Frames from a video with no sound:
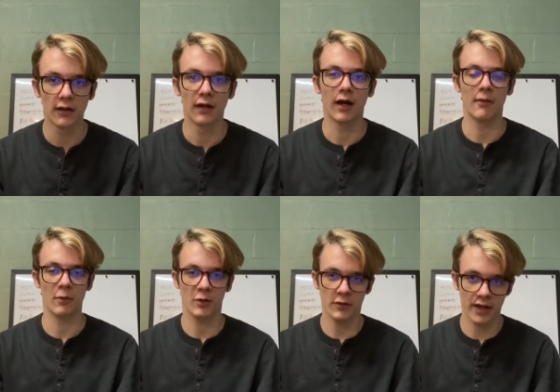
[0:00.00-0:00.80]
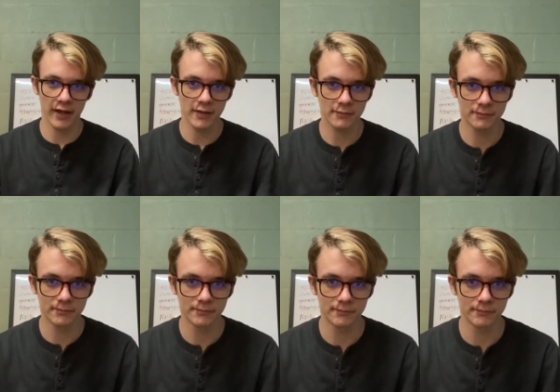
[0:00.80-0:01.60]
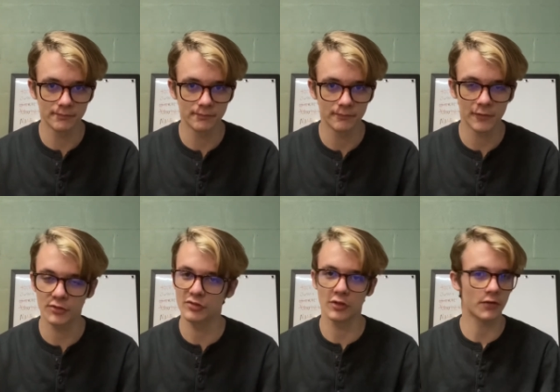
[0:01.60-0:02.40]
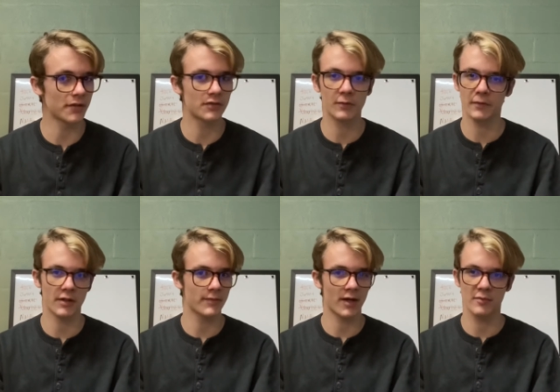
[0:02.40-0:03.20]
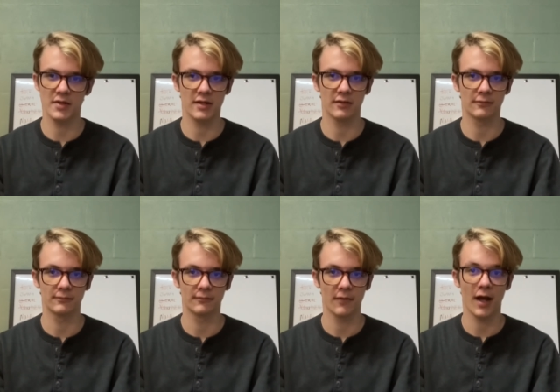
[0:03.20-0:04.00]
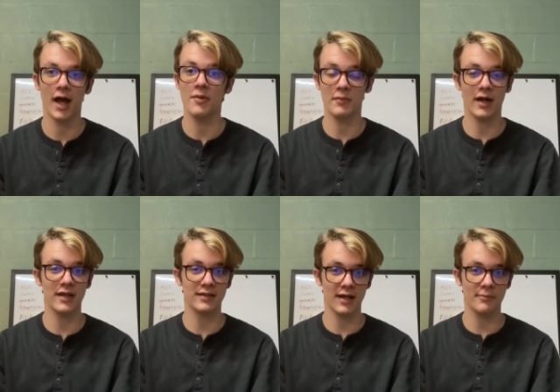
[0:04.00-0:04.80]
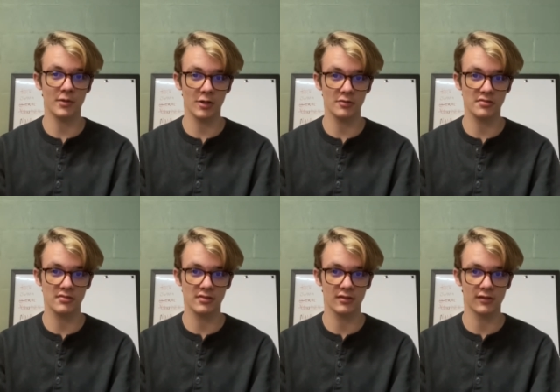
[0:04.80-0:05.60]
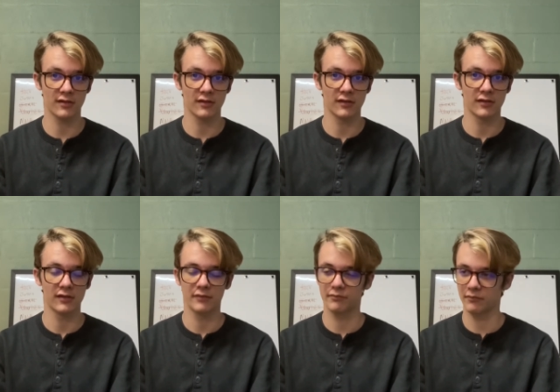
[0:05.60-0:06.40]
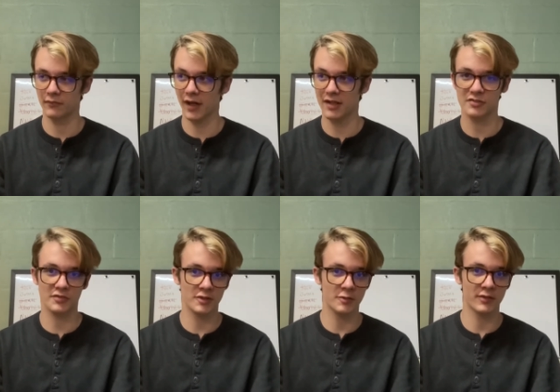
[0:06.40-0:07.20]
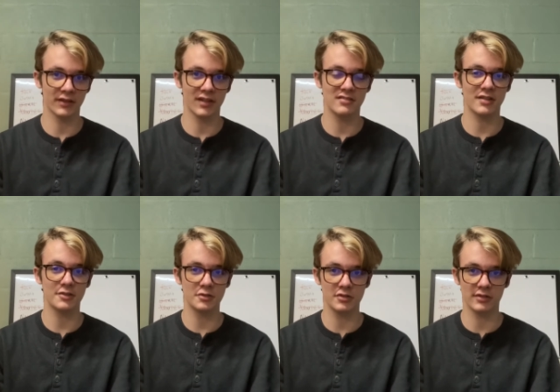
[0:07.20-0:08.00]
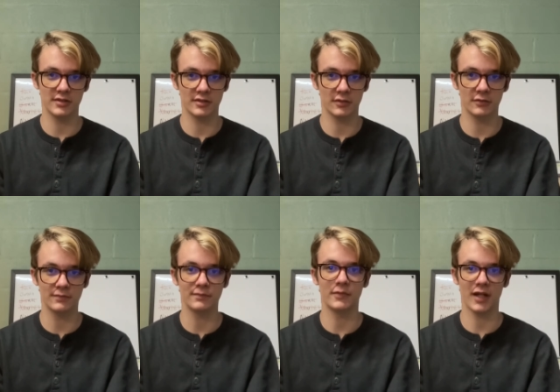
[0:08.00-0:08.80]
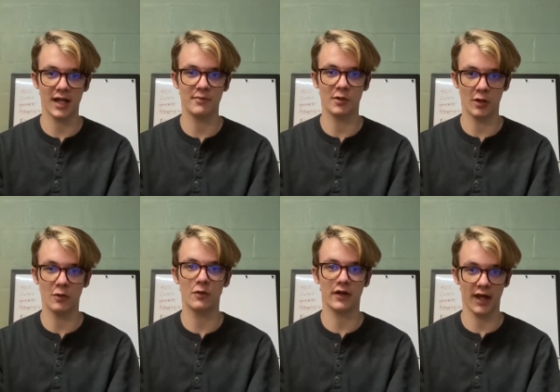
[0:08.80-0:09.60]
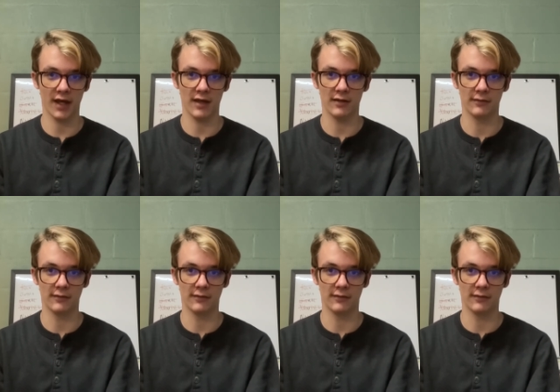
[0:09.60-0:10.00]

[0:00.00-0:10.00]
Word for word: I'm okay. There's no need to worry about me. I might not post as frequently as I usually do, but I am okay.